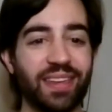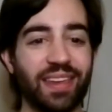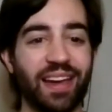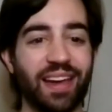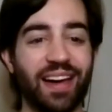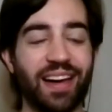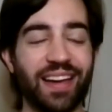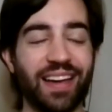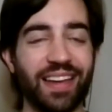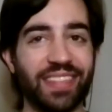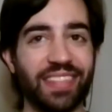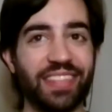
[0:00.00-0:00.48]

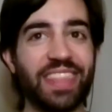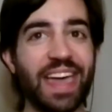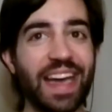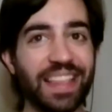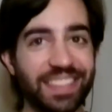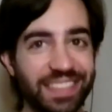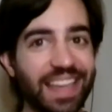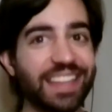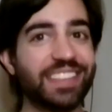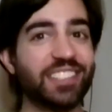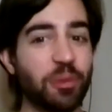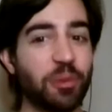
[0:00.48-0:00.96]

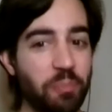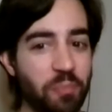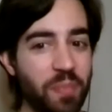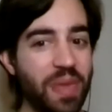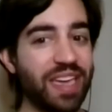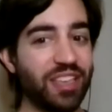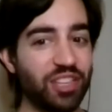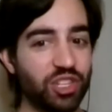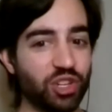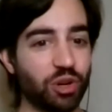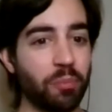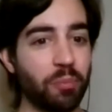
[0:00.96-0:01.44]
that's a
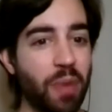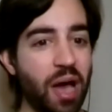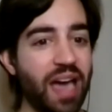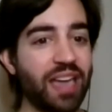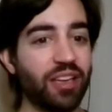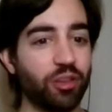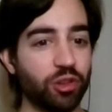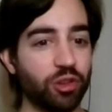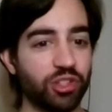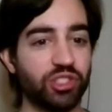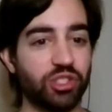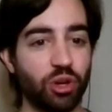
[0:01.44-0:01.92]
major
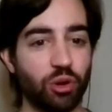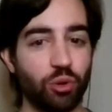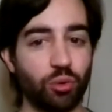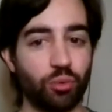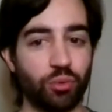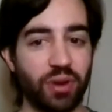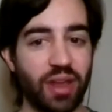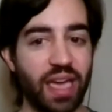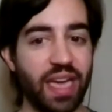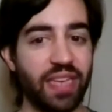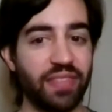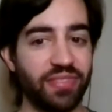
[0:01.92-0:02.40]

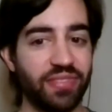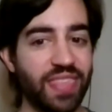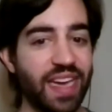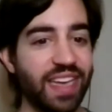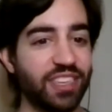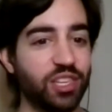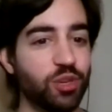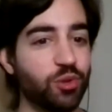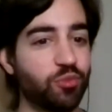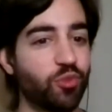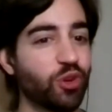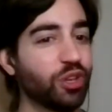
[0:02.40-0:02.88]
milestone, and
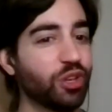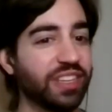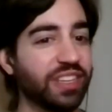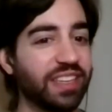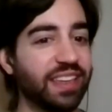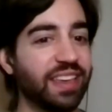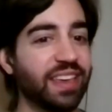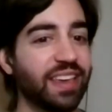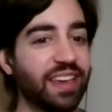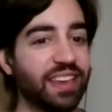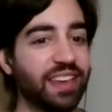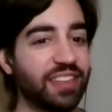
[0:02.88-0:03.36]
that you
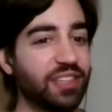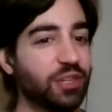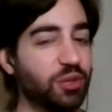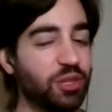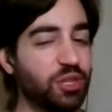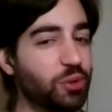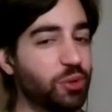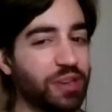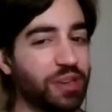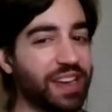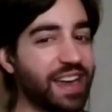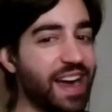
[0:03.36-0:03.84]

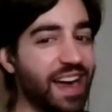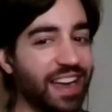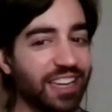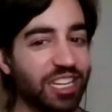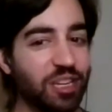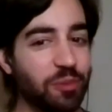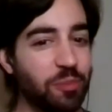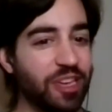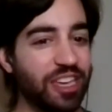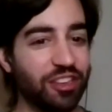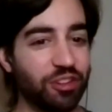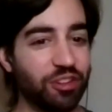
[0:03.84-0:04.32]
can
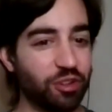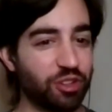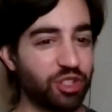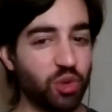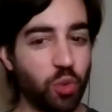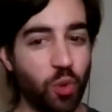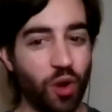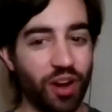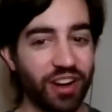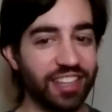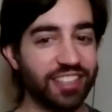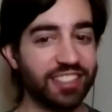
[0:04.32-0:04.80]
kind of be in your
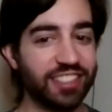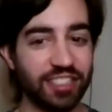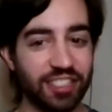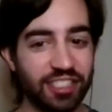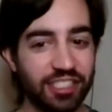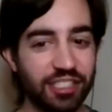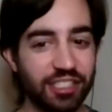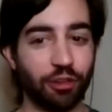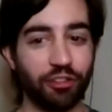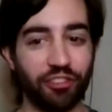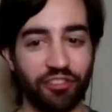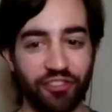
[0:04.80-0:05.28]
20s and
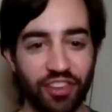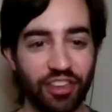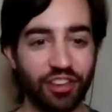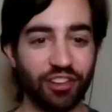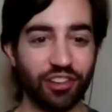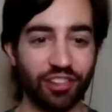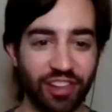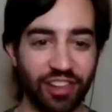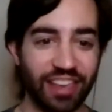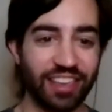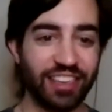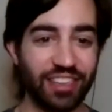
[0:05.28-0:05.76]
still
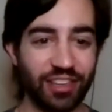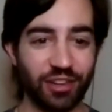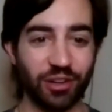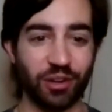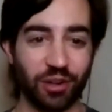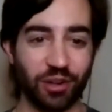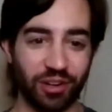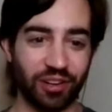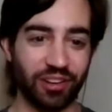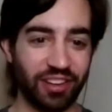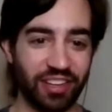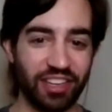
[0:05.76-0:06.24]
feel like
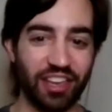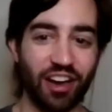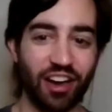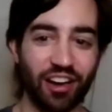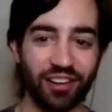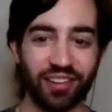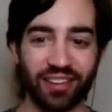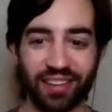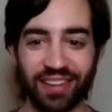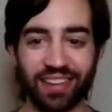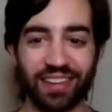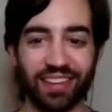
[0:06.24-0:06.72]
you're
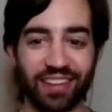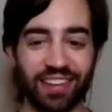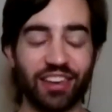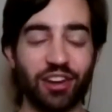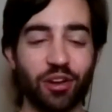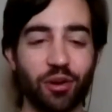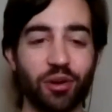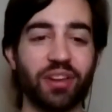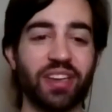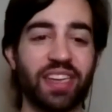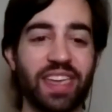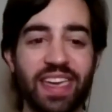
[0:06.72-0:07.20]
young,
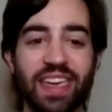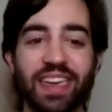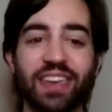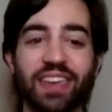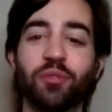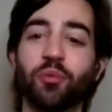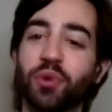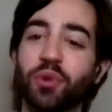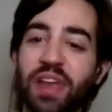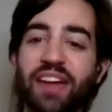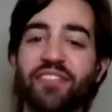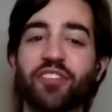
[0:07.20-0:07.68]
a kid
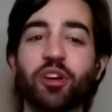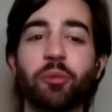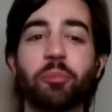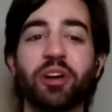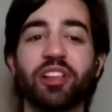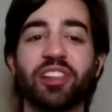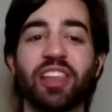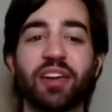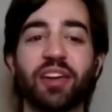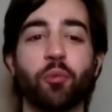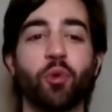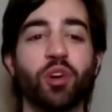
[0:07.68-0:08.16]
and whatever.
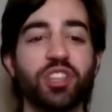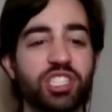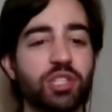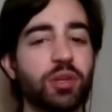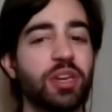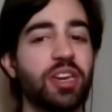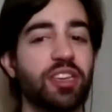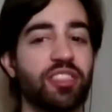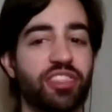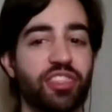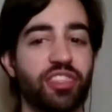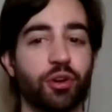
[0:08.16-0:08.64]
But like once
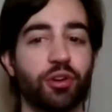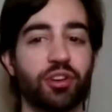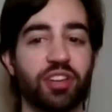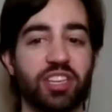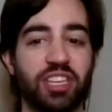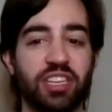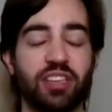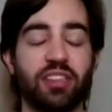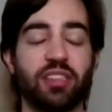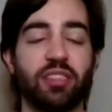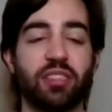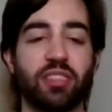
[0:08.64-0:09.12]
you hit
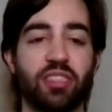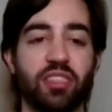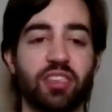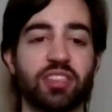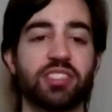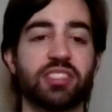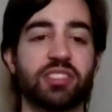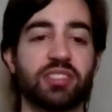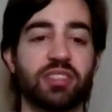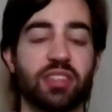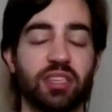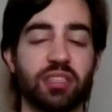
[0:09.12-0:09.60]
30,
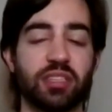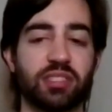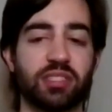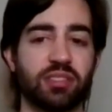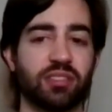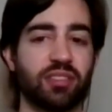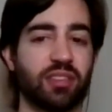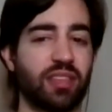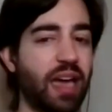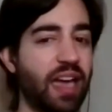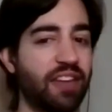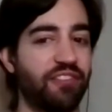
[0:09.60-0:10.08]
this
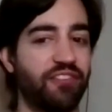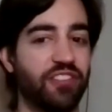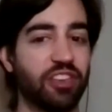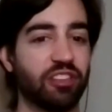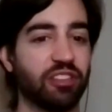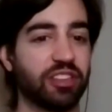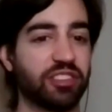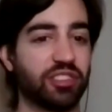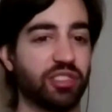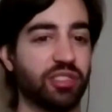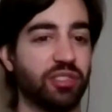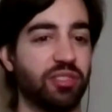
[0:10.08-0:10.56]
I
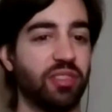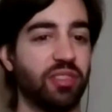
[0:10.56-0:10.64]
feel like